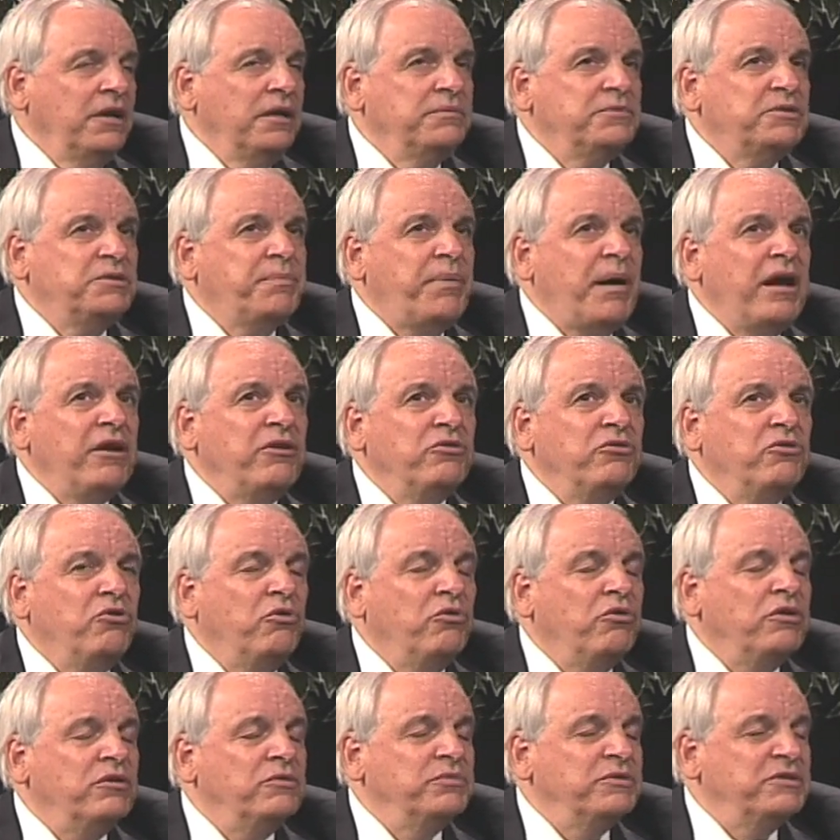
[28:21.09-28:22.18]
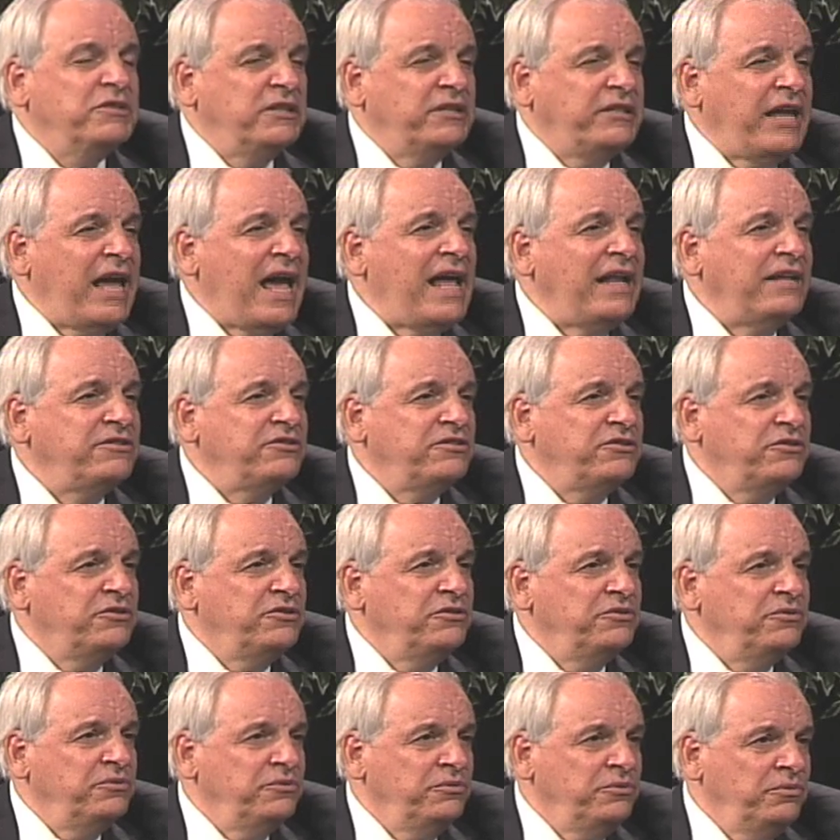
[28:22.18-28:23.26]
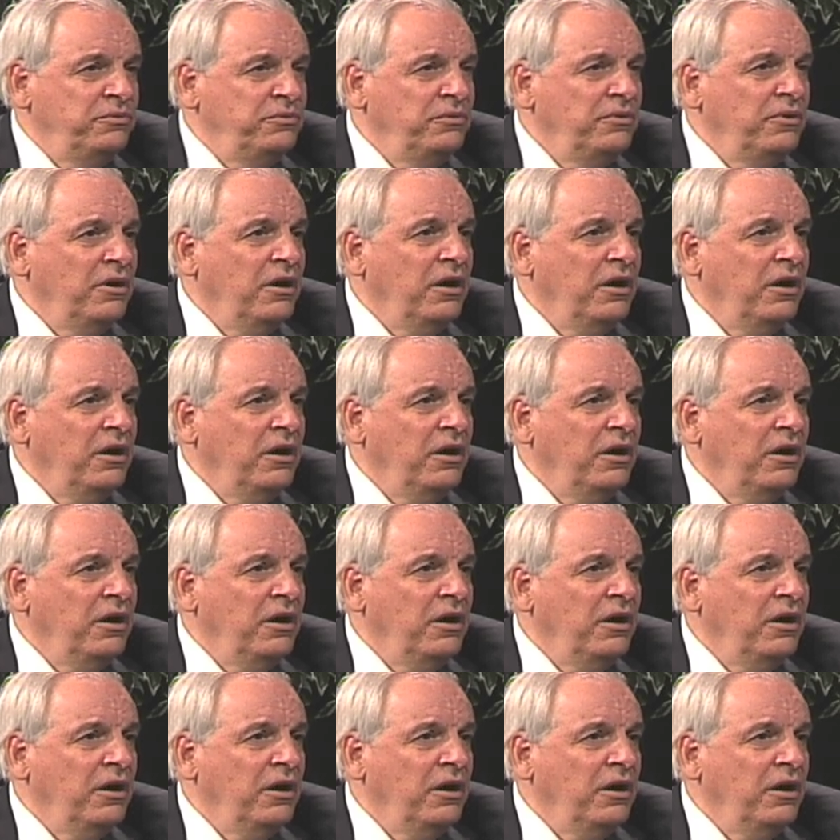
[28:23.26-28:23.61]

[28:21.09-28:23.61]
spinal cord was attached to